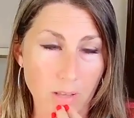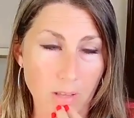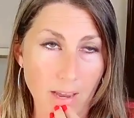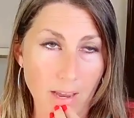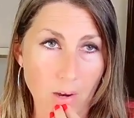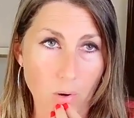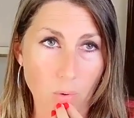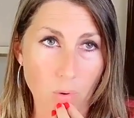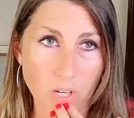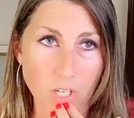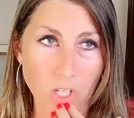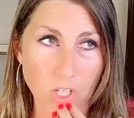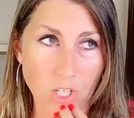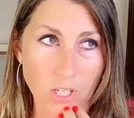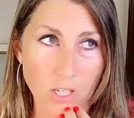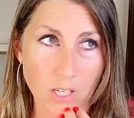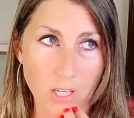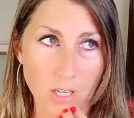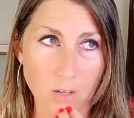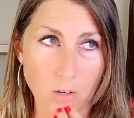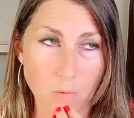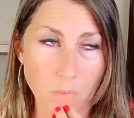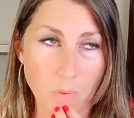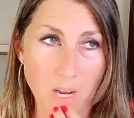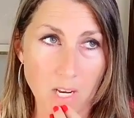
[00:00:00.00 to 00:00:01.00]
that question
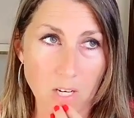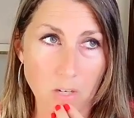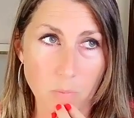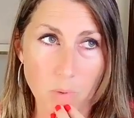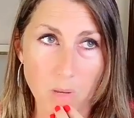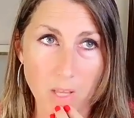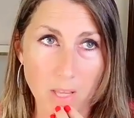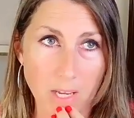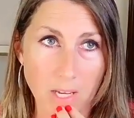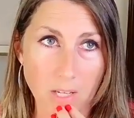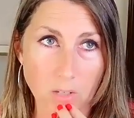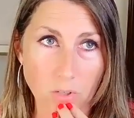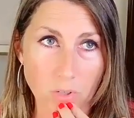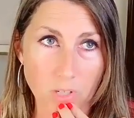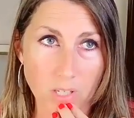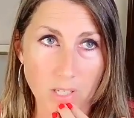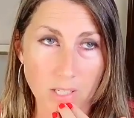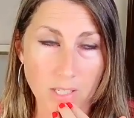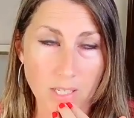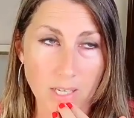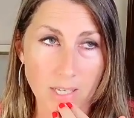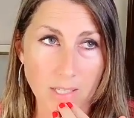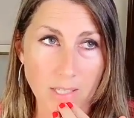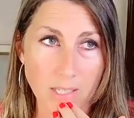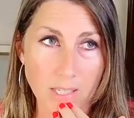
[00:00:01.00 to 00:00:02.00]
in your mind, you probably answered it in
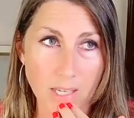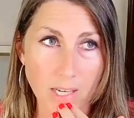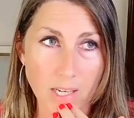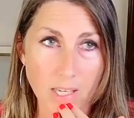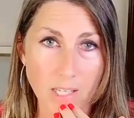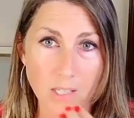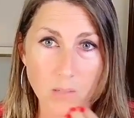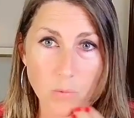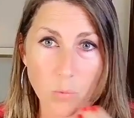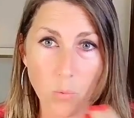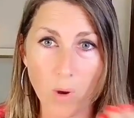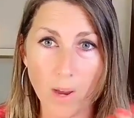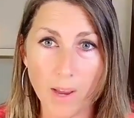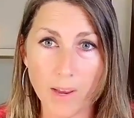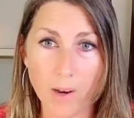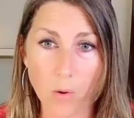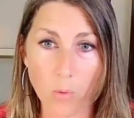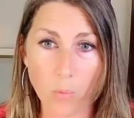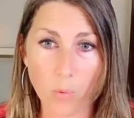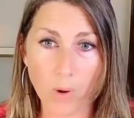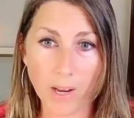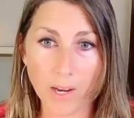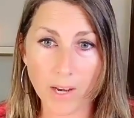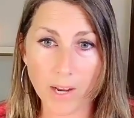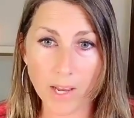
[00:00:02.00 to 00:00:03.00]
10 seconds. Why
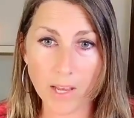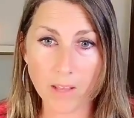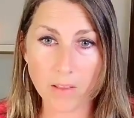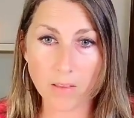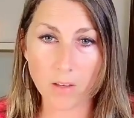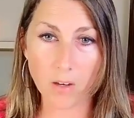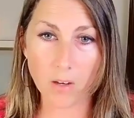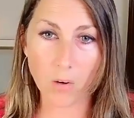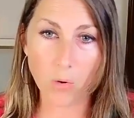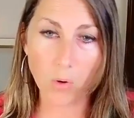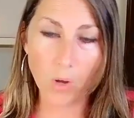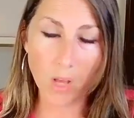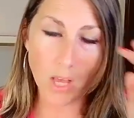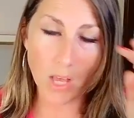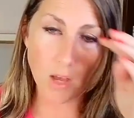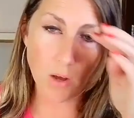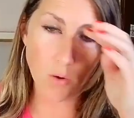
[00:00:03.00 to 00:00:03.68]
or why not though?